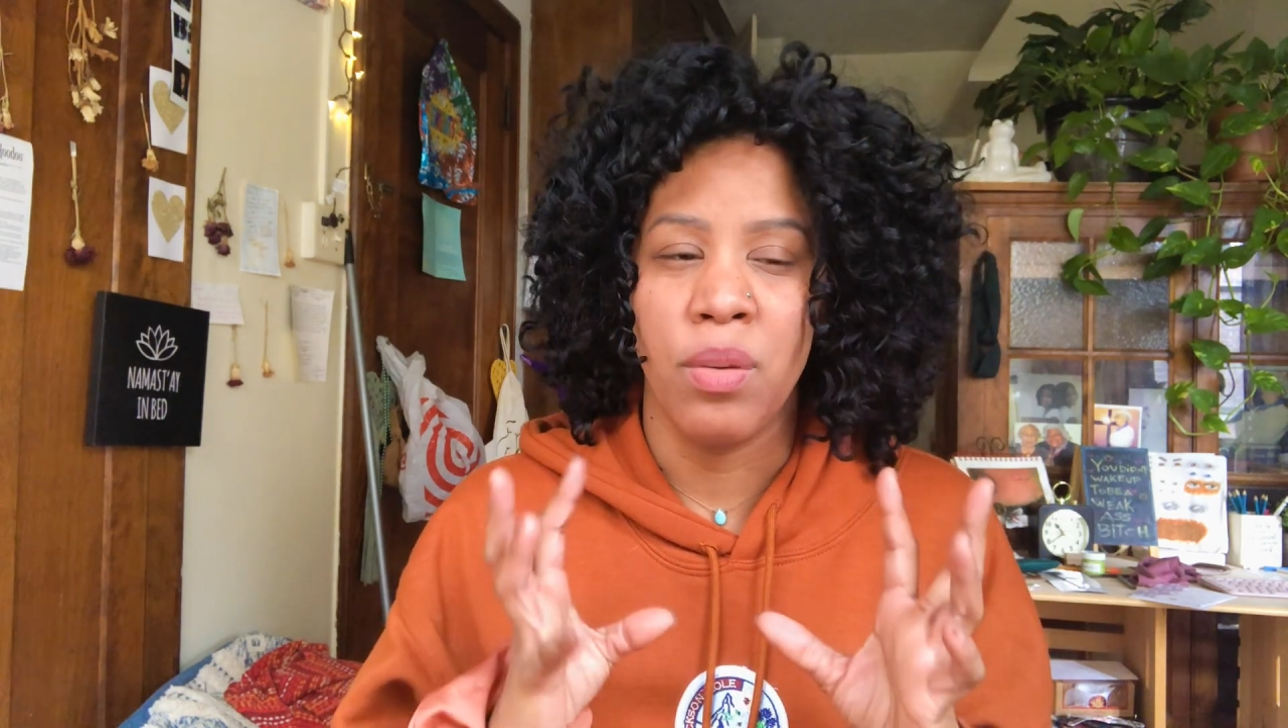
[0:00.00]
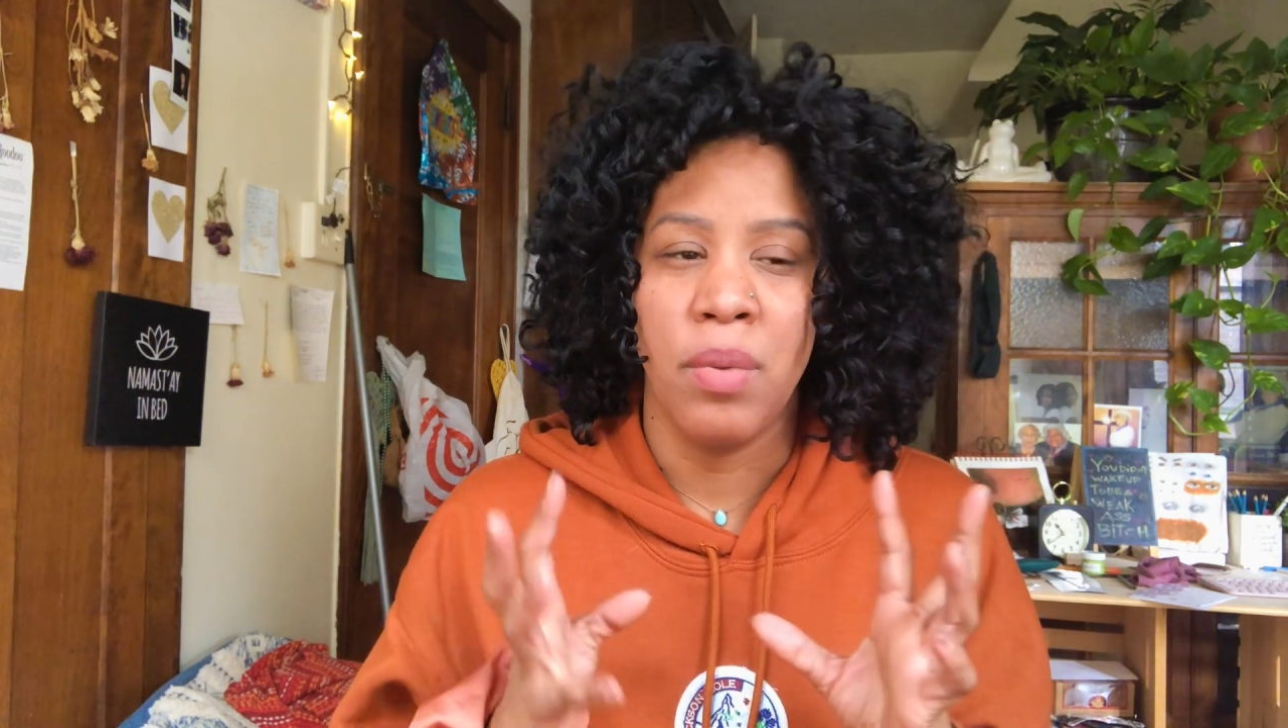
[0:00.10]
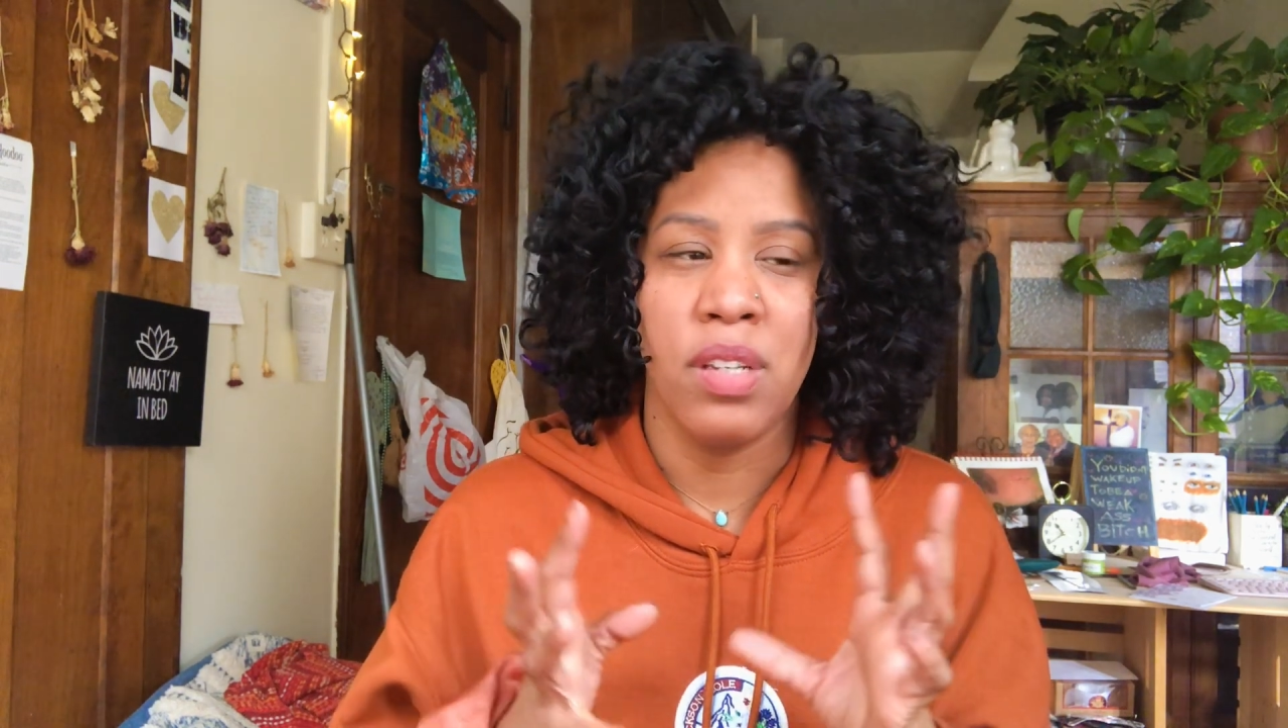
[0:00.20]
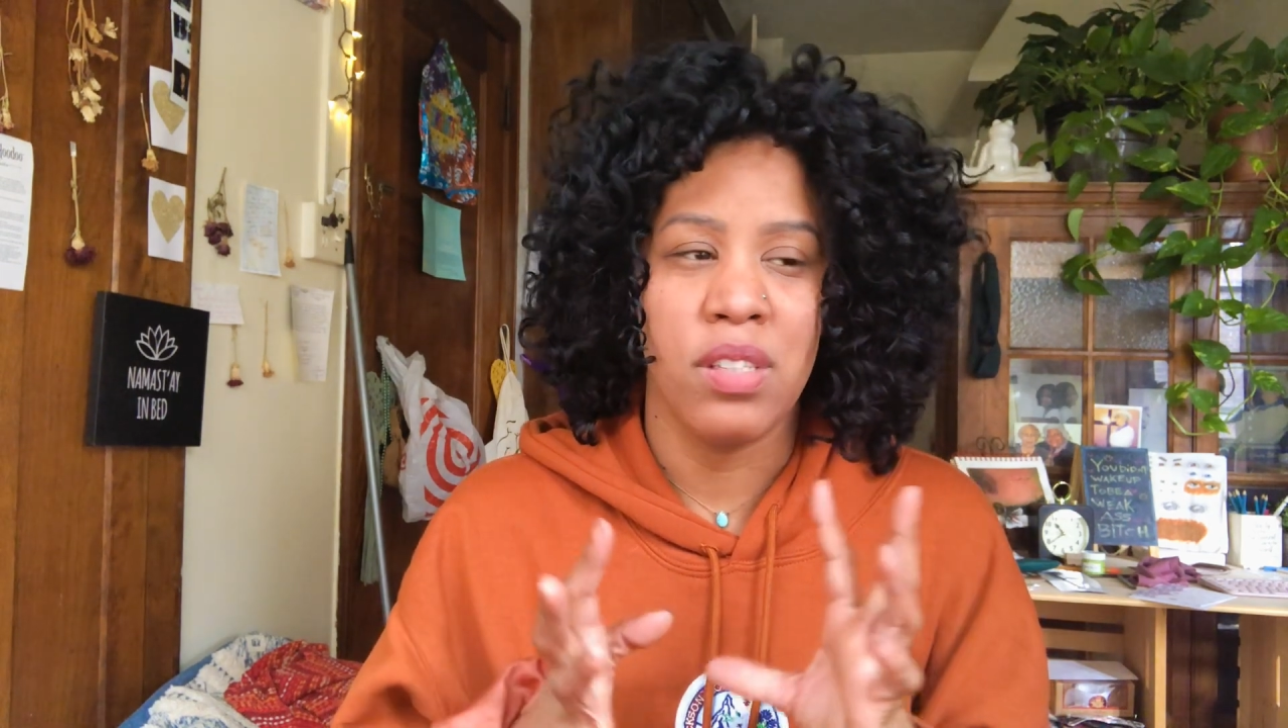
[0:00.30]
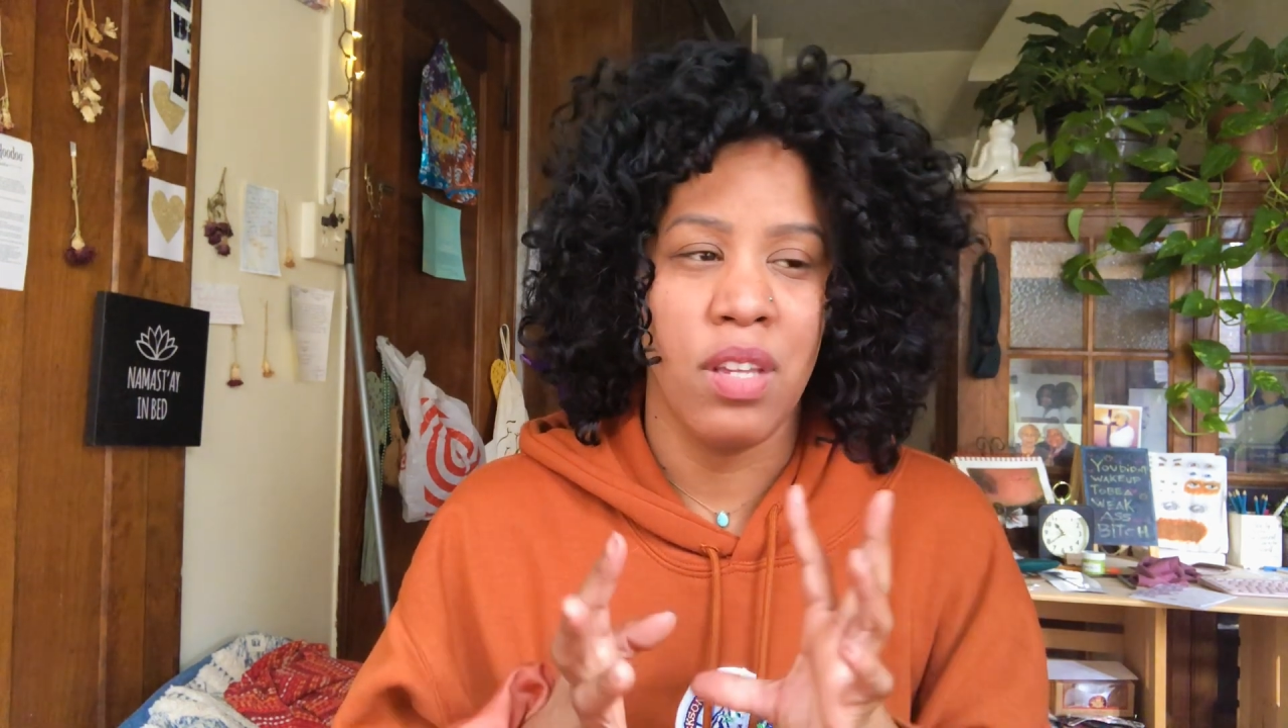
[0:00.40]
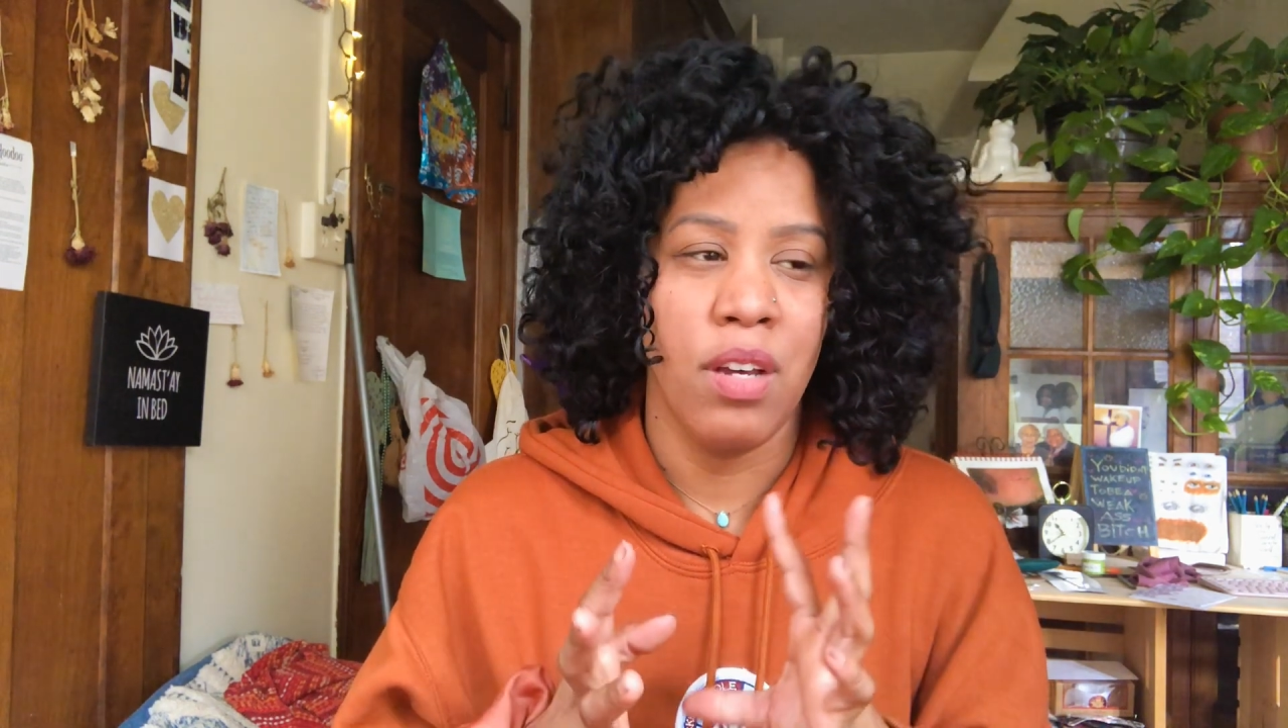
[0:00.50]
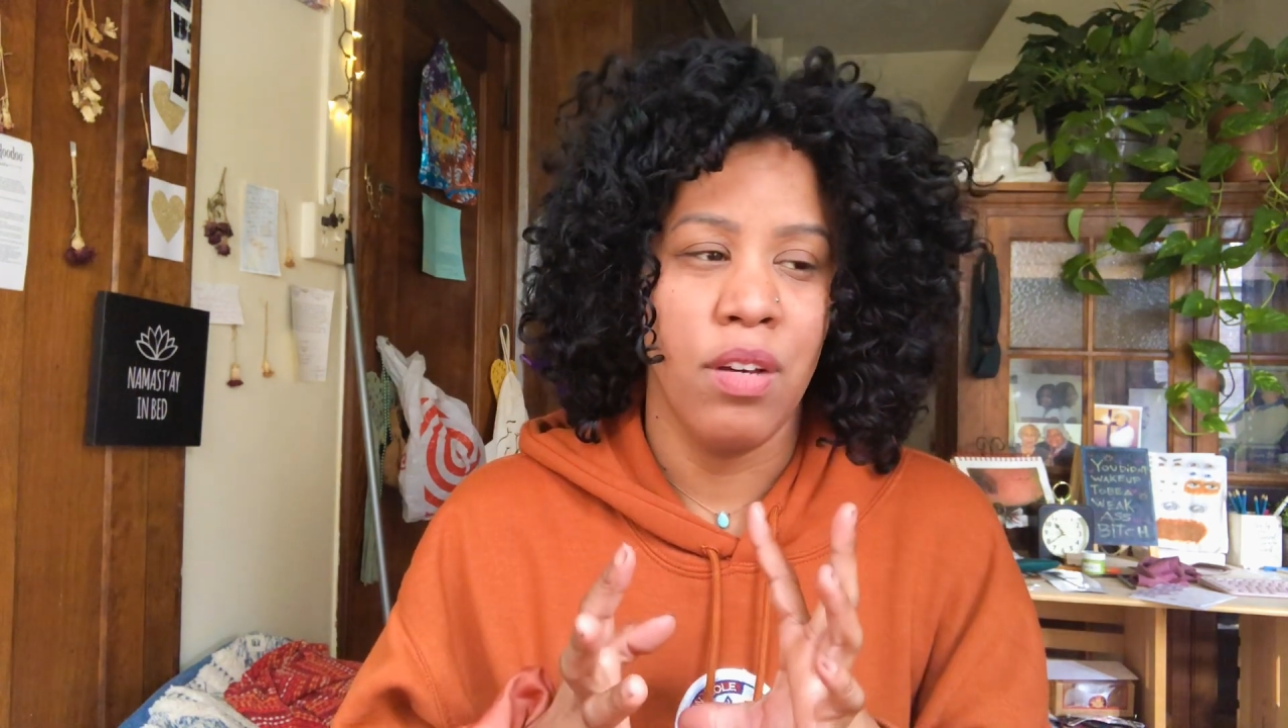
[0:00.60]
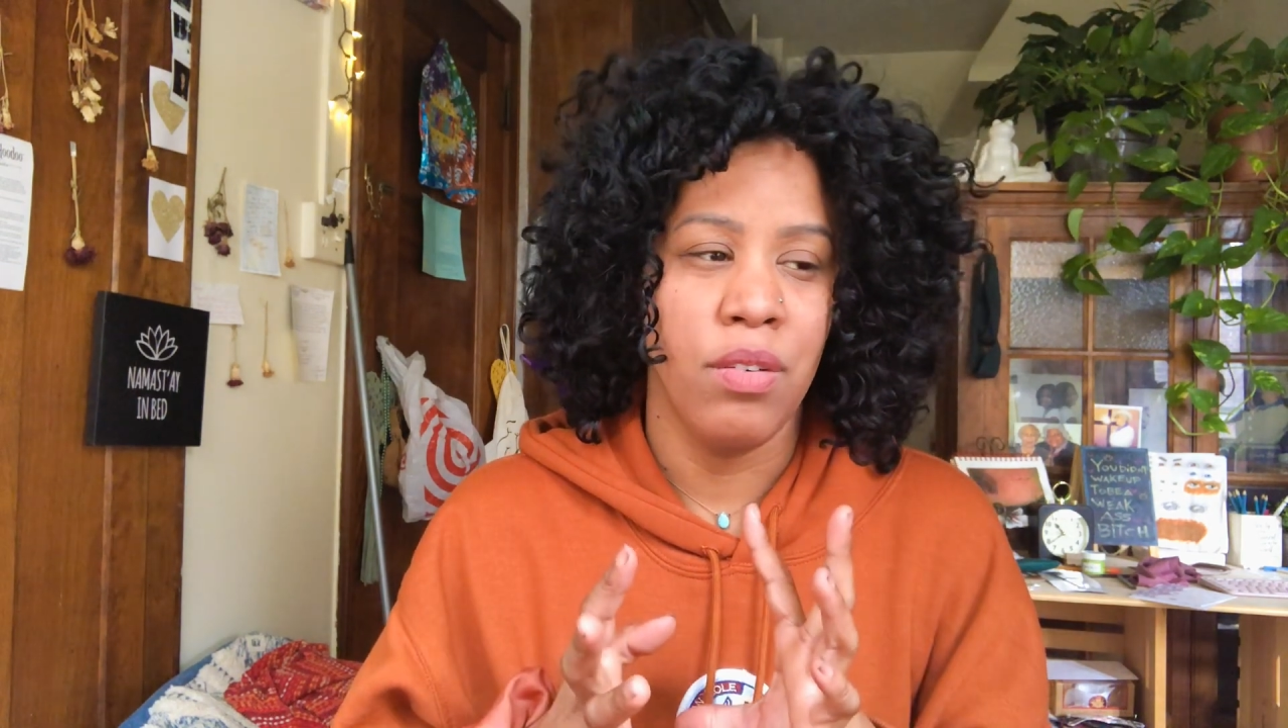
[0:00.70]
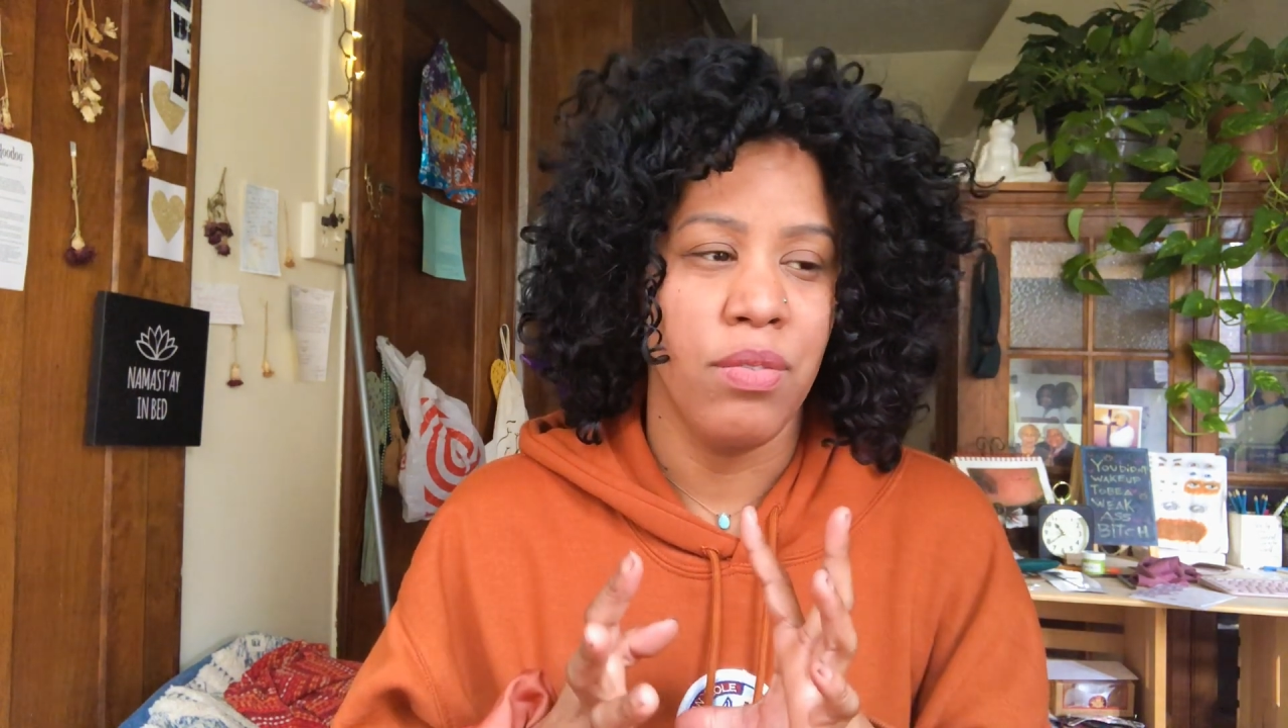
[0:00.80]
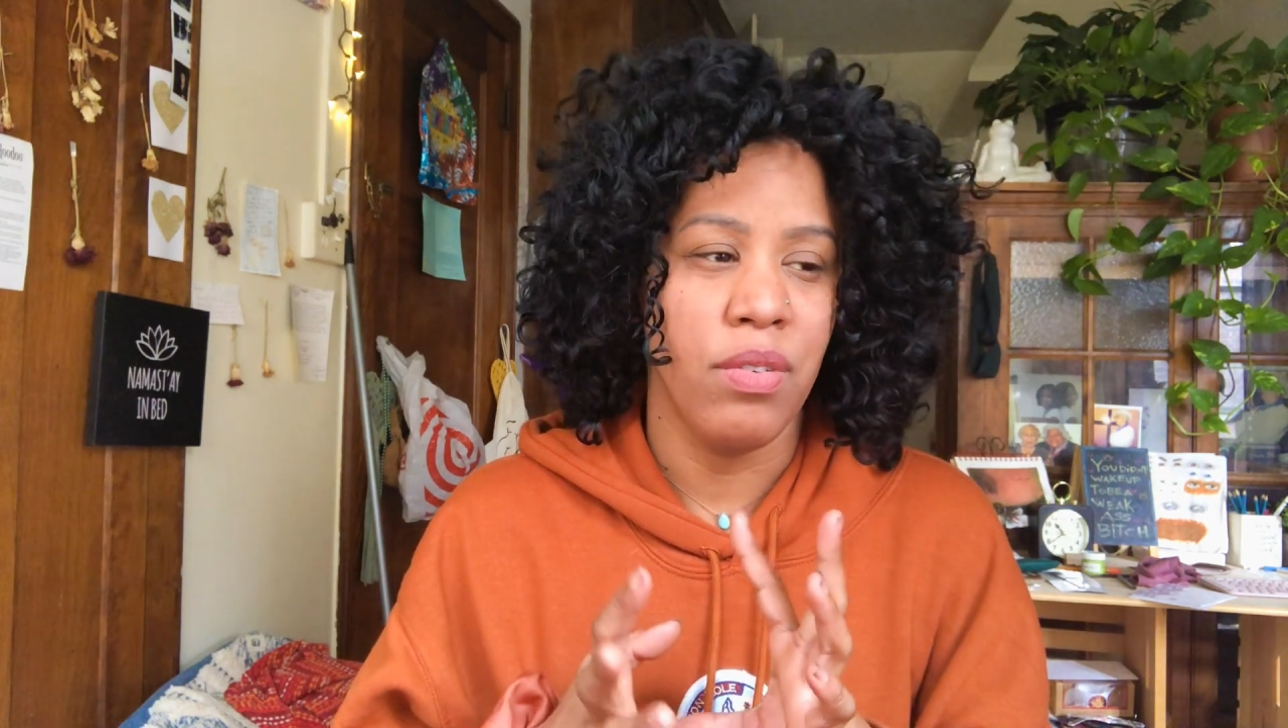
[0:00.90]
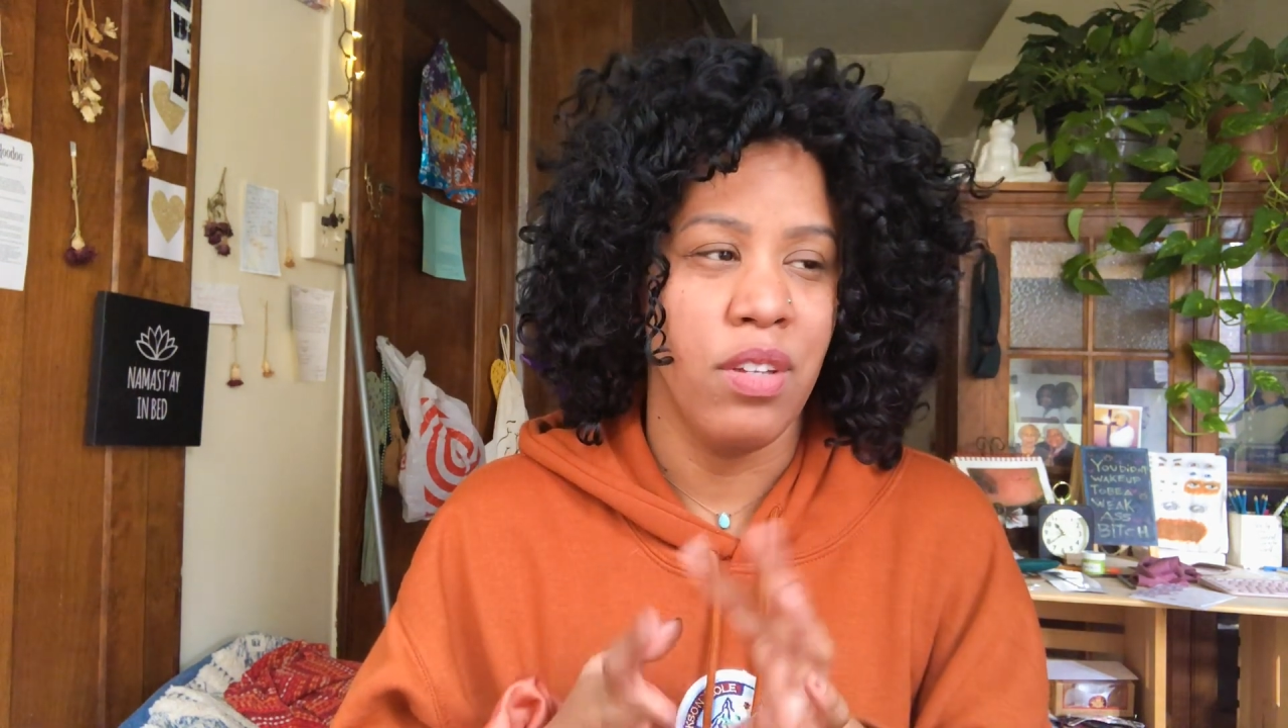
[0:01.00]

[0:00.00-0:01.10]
myself,